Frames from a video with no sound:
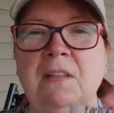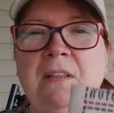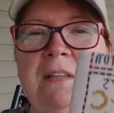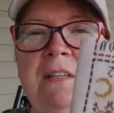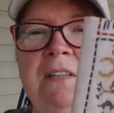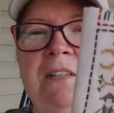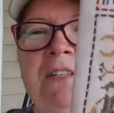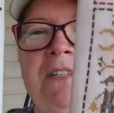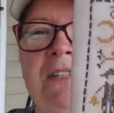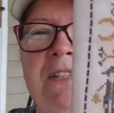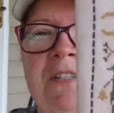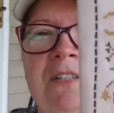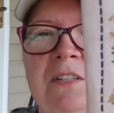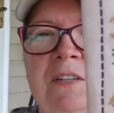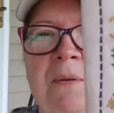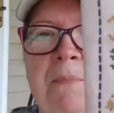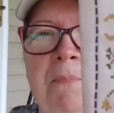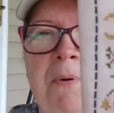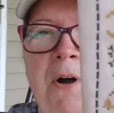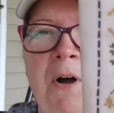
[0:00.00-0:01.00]
this is
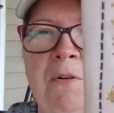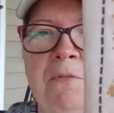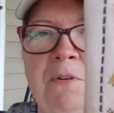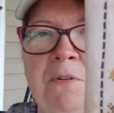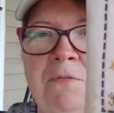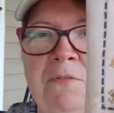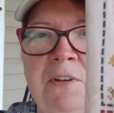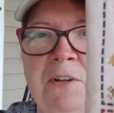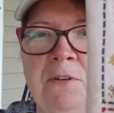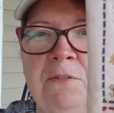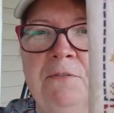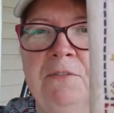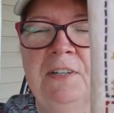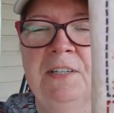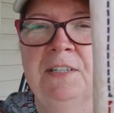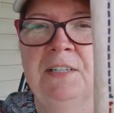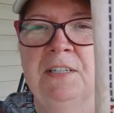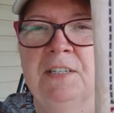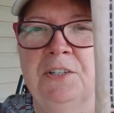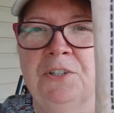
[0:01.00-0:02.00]
Paul Revere
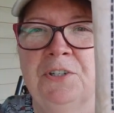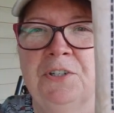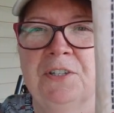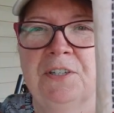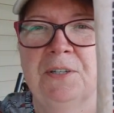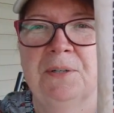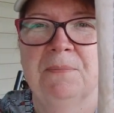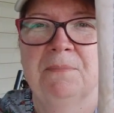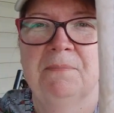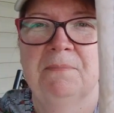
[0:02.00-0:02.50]
finished.